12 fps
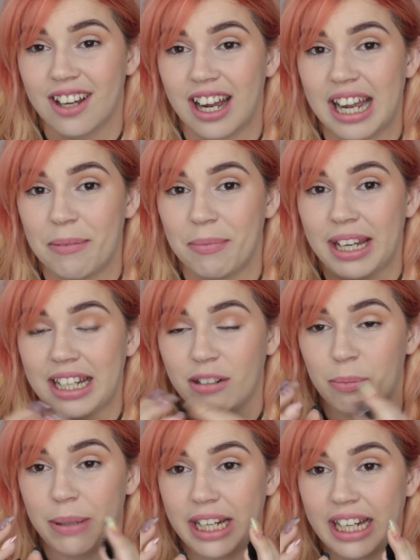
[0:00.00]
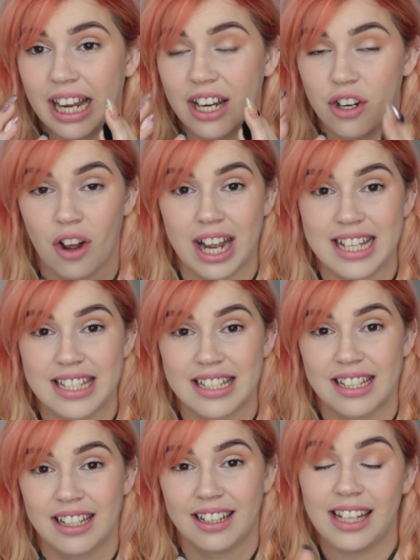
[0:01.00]
time, it'll be a
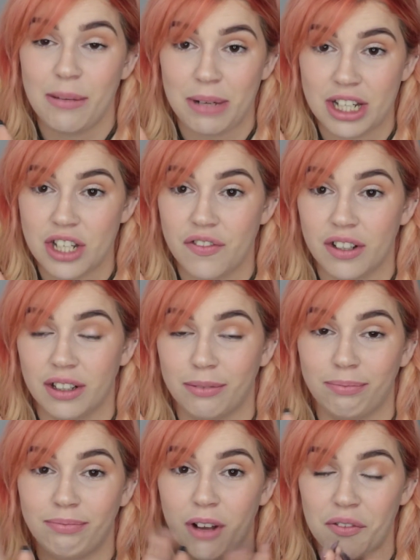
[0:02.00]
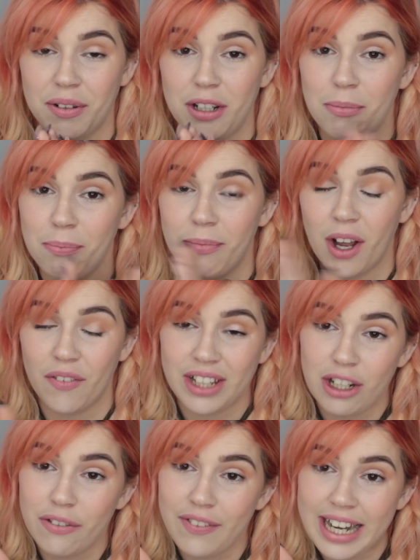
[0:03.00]
nice image of a
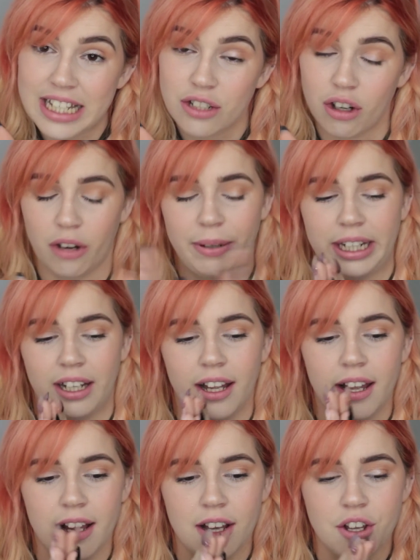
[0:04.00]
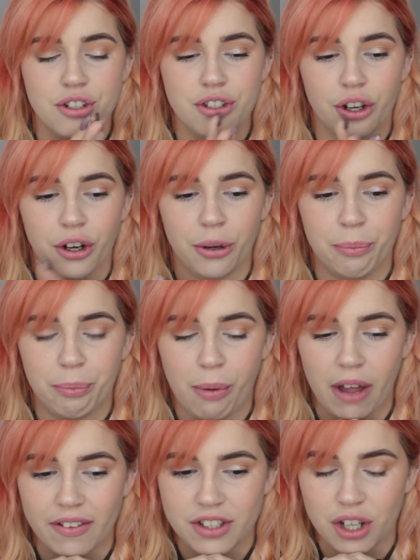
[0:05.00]
little fetus growing. So
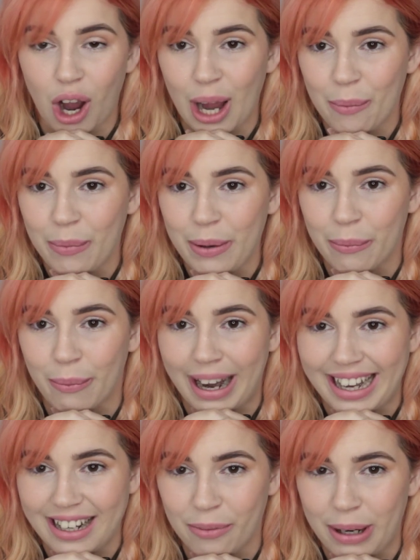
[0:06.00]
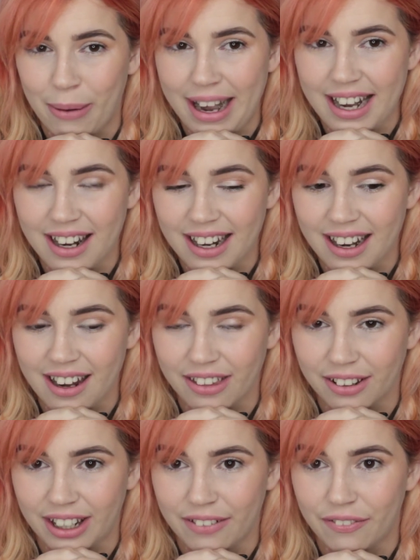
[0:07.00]
by the time we waited like another
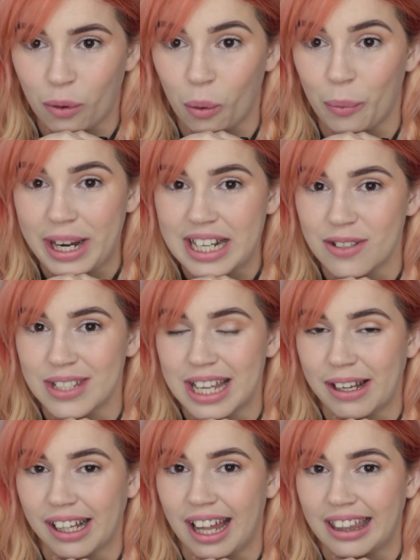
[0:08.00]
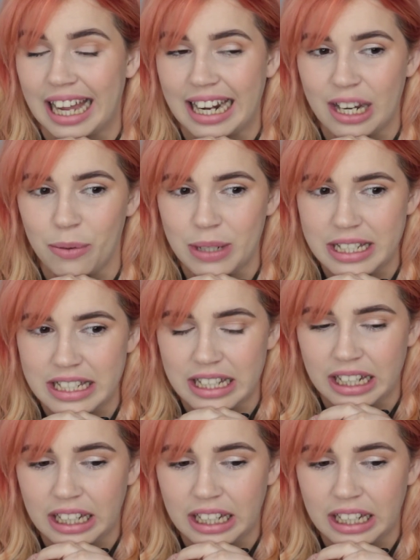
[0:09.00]
like 4 weeks or something like that. It was,